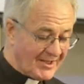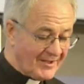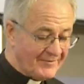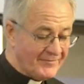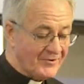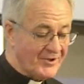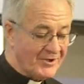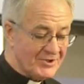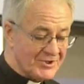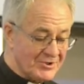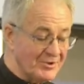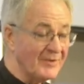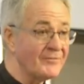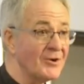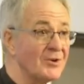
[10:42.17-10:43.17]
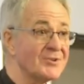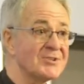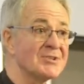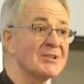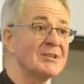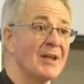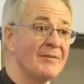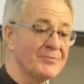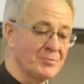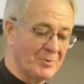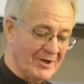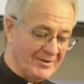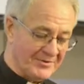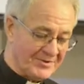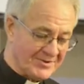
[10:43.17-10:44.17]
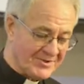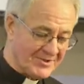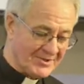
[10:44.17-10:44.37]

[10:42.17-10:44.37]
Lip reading: for those who have lost loved ones.